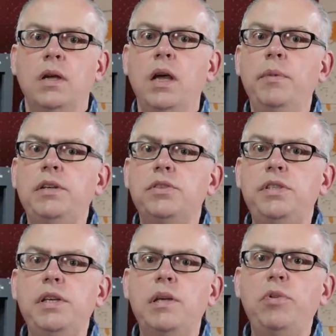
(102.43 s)
Commenter
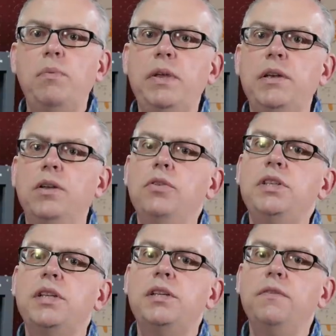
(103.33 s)
C W B
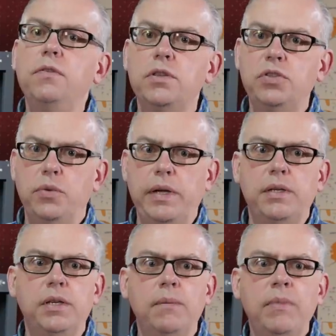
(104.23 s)
noticed a different
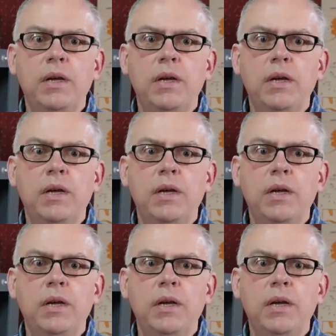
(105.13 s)
trend.